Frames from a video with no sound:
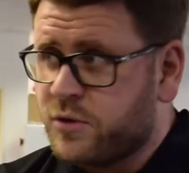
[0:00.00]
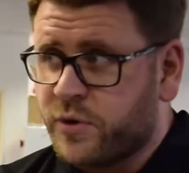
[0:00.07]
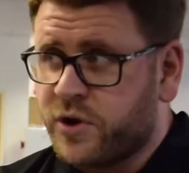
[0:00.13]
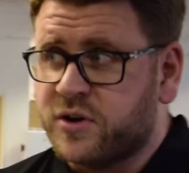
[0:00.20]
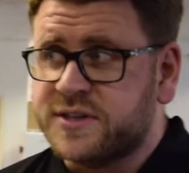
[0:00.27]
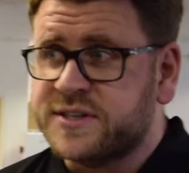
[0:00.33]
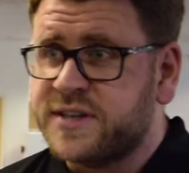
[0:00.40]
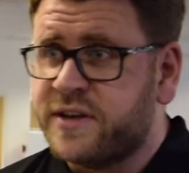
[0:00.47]
we've
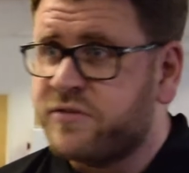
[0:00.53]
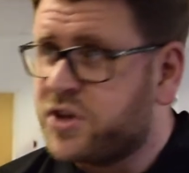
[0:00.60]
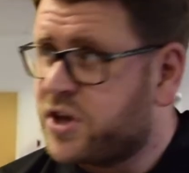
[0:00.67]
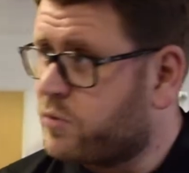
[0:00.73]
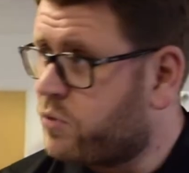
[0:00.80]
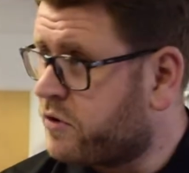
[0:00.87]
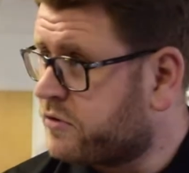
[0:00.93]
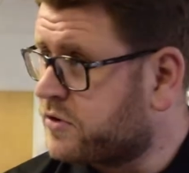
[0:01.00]
got a
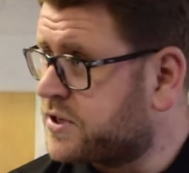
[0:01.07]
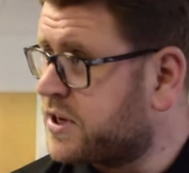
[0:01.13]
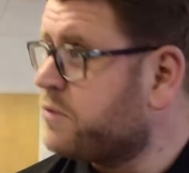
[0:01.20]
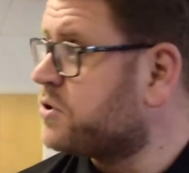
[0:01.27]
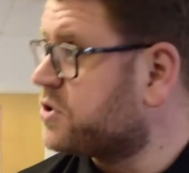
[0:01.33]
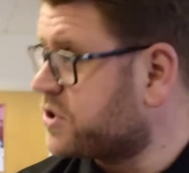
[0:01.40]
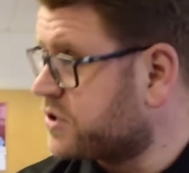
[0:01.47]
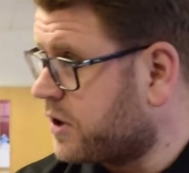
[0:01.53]
7-year warranty,
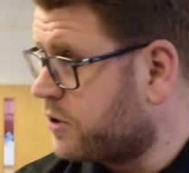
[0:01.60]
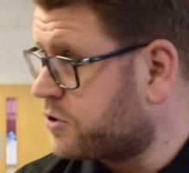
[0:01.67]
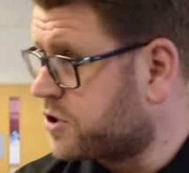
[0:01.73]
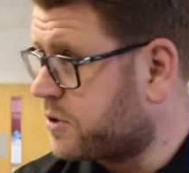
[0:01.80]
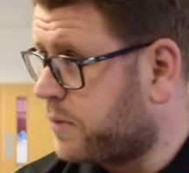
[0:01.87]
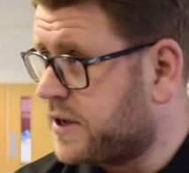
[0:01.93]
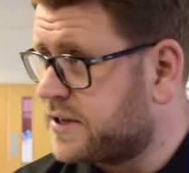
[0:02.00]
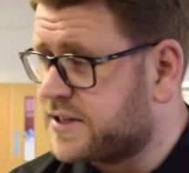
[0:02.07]
which is the
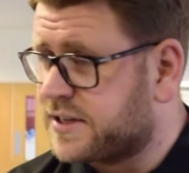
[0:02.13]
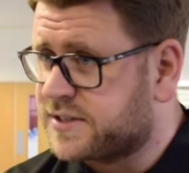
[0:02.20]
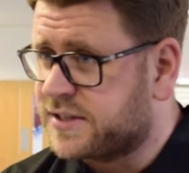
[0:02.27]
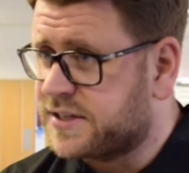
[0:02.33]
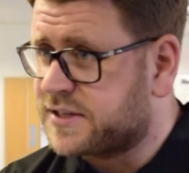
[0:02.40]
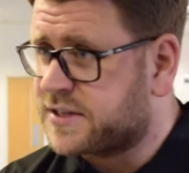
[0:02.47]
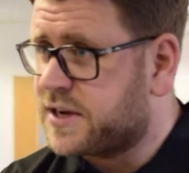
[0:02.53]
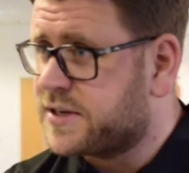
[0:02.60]
Logic Plus as
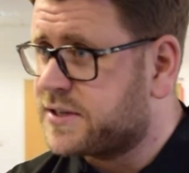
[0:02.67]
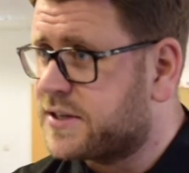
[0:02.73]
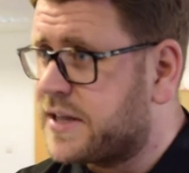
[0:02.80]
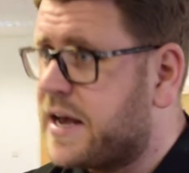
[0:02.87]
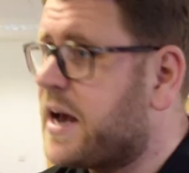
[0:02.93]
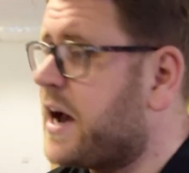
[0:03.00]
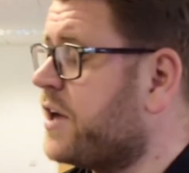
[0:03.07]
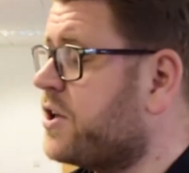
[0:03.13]
discussed,
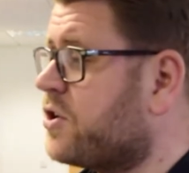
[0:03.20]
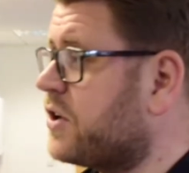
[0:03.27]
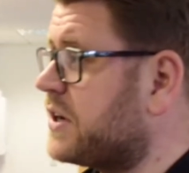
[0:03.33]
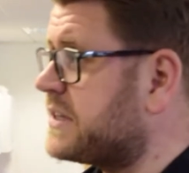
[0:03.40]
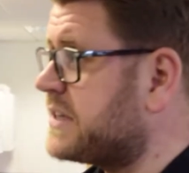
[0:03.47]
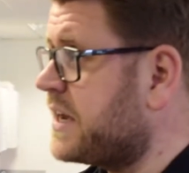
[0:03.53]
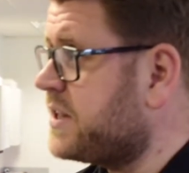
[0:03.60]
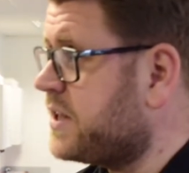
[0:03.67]
and you've got the
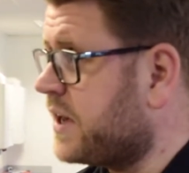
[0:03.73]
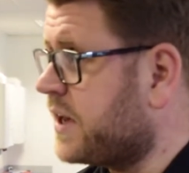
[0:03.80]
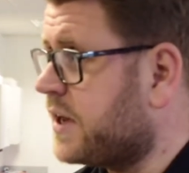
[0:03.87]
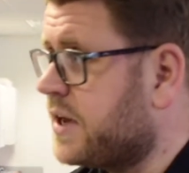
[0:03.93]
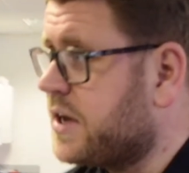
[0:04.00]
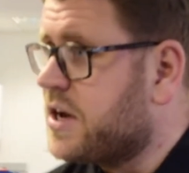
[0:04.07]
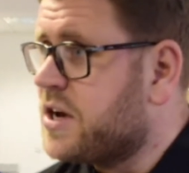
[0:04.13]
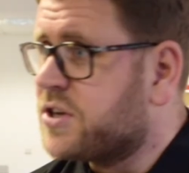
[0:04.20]
10-year.
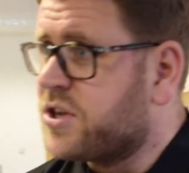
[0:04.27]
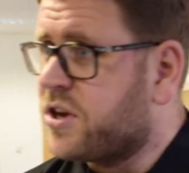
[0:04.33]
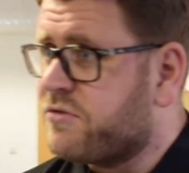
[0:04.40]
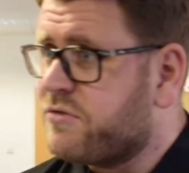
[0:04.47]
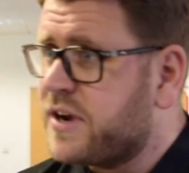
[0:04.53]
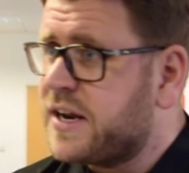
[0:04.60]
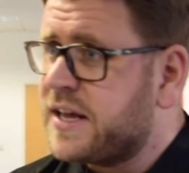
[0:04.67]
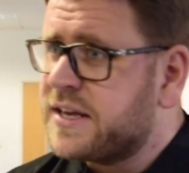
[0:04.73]
So there
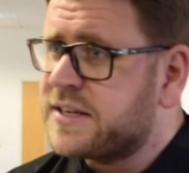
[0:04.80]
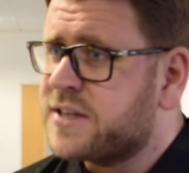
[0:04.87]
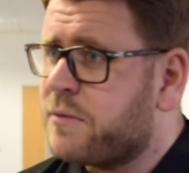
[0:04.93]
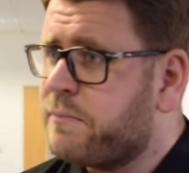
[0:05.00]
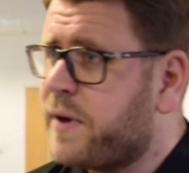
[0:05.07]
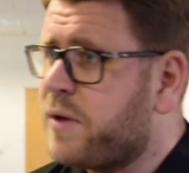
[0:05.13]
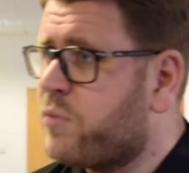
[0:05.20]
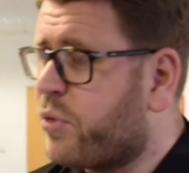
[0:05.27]
really is,
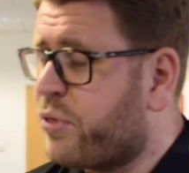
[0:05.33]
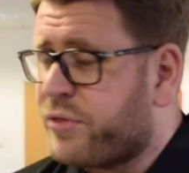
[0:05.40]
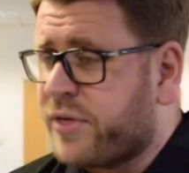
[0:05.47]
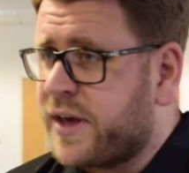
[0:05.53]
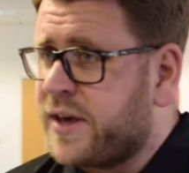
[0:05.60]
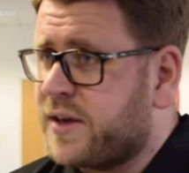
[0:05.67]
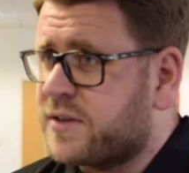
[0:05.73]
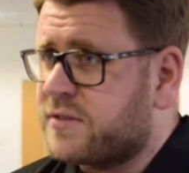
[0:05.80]
some people
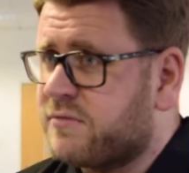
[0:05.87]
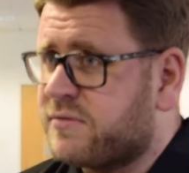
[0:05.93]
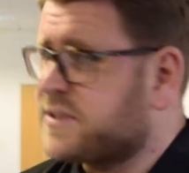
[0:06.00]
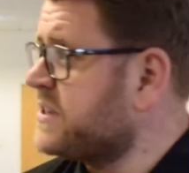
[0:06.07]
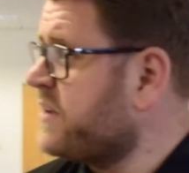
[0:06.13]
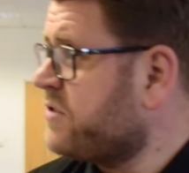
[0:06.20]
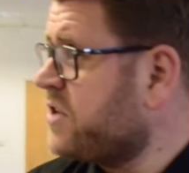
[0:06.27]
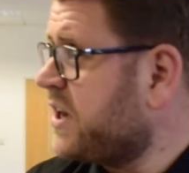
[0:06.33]
think
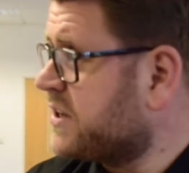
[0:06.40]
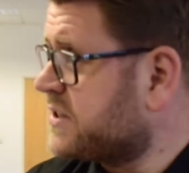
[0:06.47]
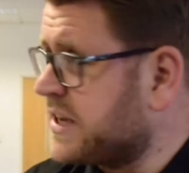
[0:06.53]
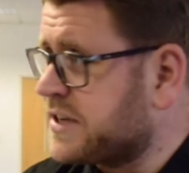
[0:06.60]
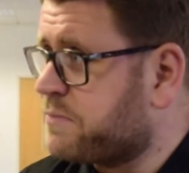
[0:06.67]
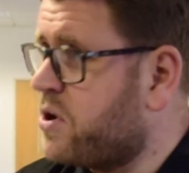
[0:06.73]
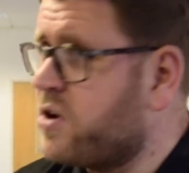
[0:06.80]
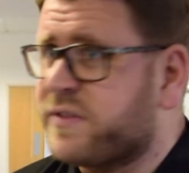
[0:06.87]
7 years,
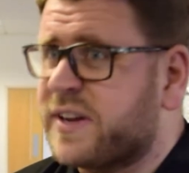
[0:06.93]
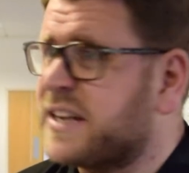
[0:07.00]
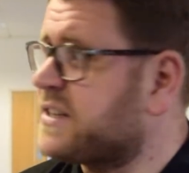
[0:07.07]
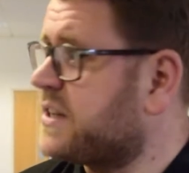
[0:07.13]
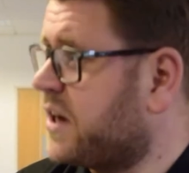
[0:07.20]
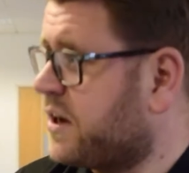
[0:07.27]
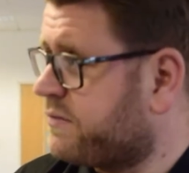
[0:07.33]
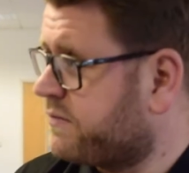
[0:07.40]
that's perfect,
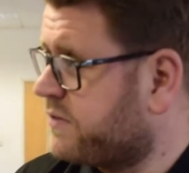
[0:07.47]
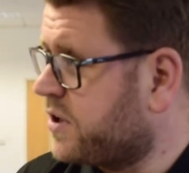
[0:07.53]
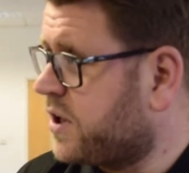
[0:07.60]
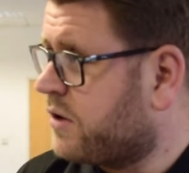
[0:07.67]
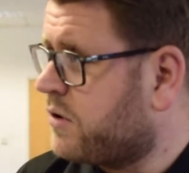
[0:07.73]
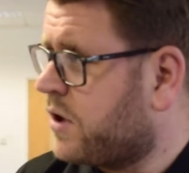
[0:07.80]
that's enough.